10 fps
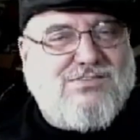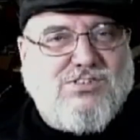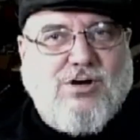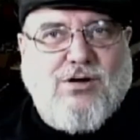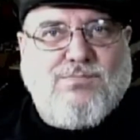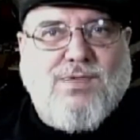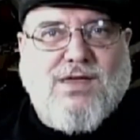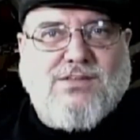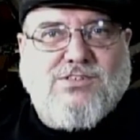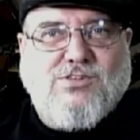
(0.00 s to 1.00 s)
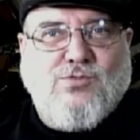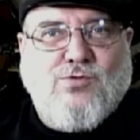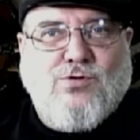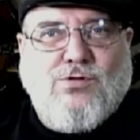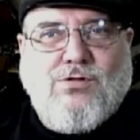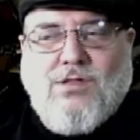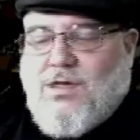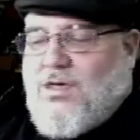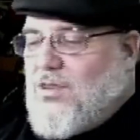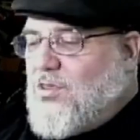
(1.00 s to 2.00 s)
have started back to school.
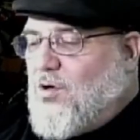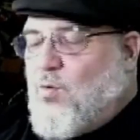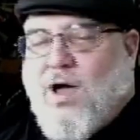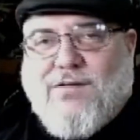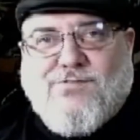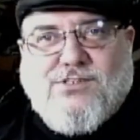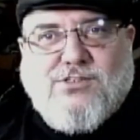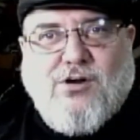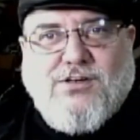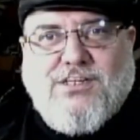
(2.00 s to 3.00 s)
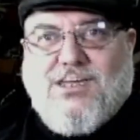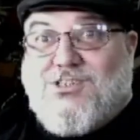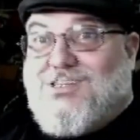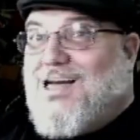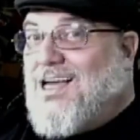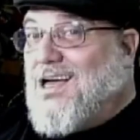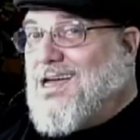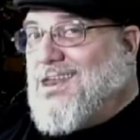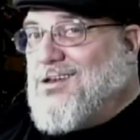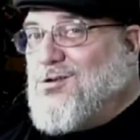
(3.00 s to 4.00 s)
The wife has started teaching. I
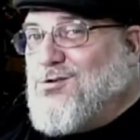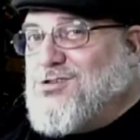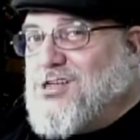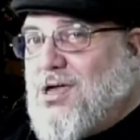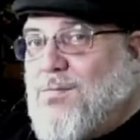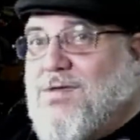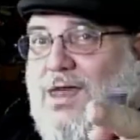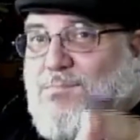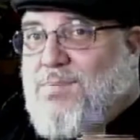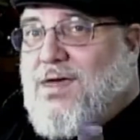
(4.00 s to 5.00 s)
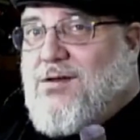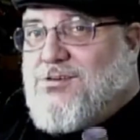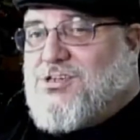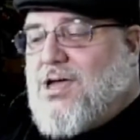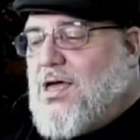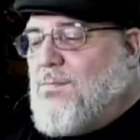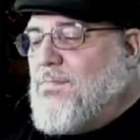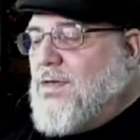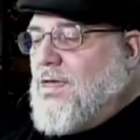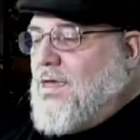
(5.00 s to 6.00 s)
got a new job, got a better
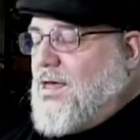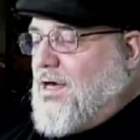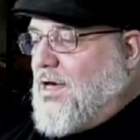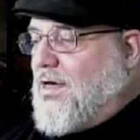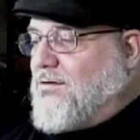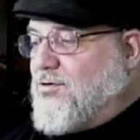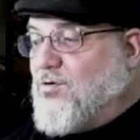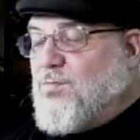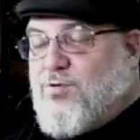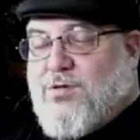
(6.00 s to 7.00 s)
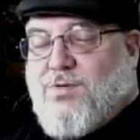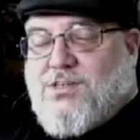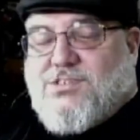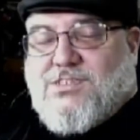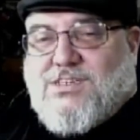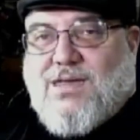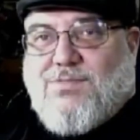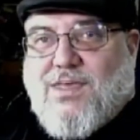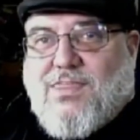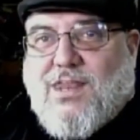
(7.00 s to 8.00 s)
job, uh, doing pretty much the same
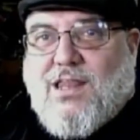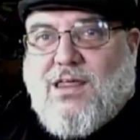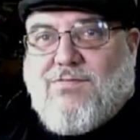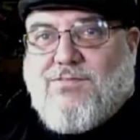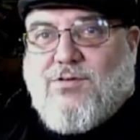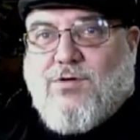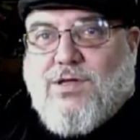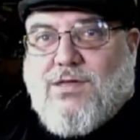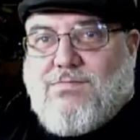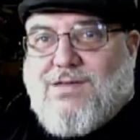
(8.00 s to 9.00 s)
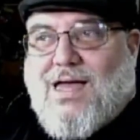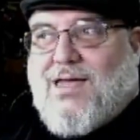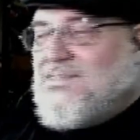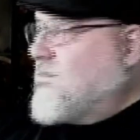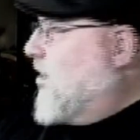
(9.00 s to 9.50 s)
thing that I love doing. Uh, it's